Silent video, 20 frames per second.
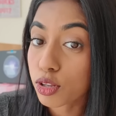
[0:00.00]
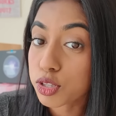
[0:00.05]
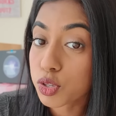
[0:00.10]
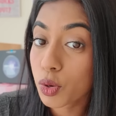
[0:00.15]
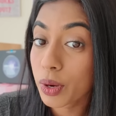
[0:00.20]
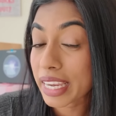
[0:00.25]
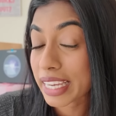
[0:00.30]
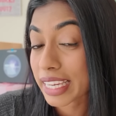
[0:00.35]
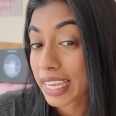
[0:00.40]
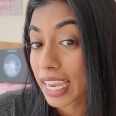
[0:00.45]

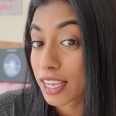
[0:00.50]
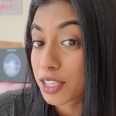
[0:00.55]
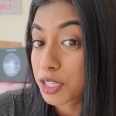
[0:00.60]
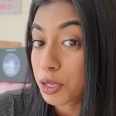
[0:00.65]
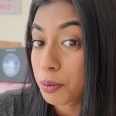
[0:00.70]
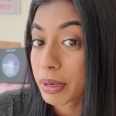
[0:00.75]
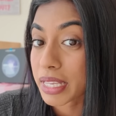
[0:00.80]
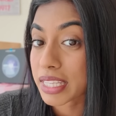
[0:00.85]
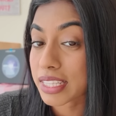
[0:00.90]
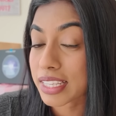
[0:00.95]
Also, in case
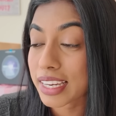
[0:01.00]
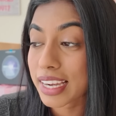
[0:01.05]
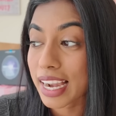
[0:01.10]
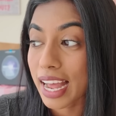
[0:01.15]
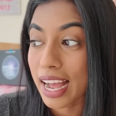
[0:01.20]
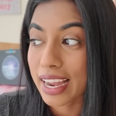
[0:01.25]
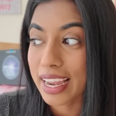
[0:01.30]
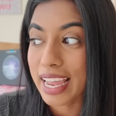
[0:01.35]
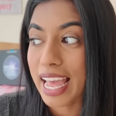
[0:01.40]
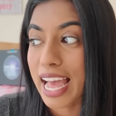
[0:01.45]
you missed it,
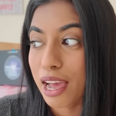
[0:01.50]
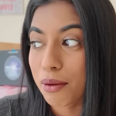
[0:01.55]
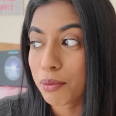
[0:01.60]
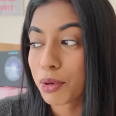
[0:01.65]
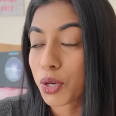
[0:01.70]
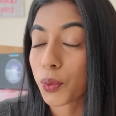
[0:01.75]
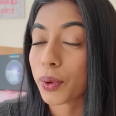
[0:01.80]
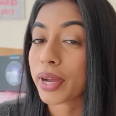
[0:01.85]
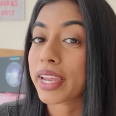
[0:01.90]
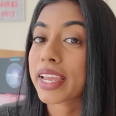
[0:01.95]
I
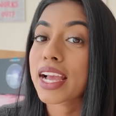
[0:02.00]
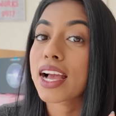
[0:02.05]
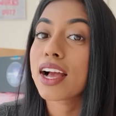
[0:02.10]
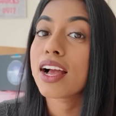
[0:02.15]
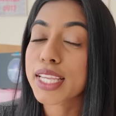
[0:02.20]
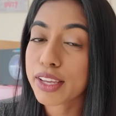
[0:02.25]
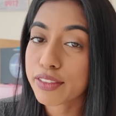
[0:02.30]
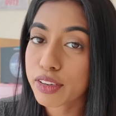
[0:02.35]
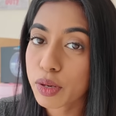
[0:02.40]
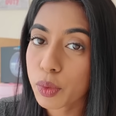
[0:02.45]
am doing
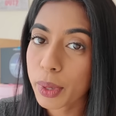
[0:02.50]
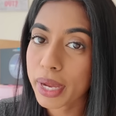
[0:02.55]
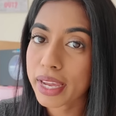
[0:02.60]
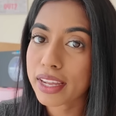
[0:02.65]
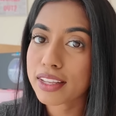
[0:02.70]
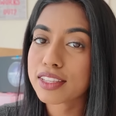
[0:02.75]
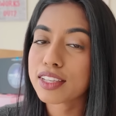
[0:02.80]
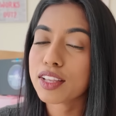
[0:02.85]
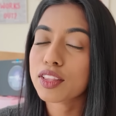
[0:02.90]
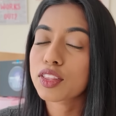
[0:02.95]

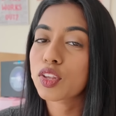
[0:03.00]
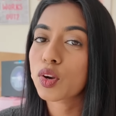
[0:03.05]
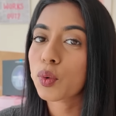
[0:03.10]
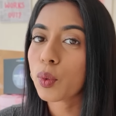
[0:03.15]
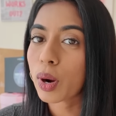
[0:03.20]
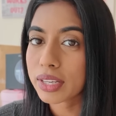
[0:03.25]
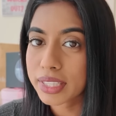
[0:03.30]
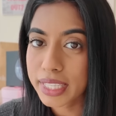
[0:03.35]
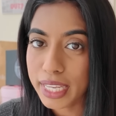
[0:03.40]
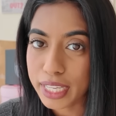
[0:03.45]
giveaways
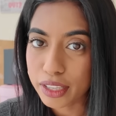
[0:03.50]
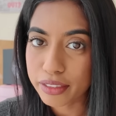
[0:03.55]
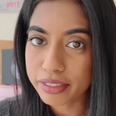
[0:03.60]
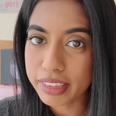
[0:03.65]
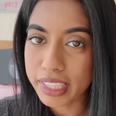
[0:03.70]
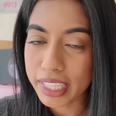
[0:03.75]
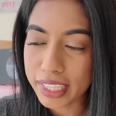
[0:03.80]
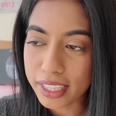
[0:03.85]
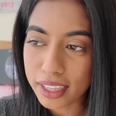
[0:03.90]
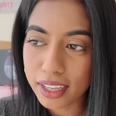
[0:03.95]
throughout the end of
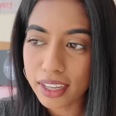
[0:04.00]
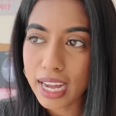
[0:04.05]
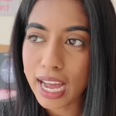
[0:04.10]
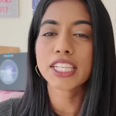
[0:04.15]
the year.